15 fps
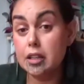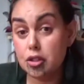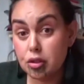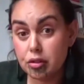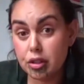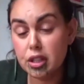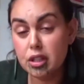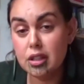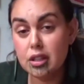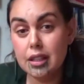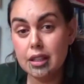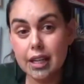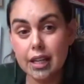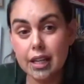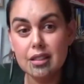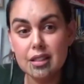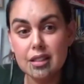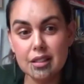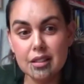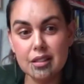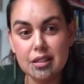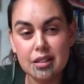as critical
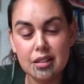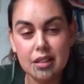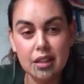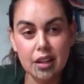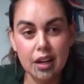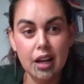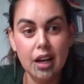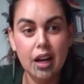analysis,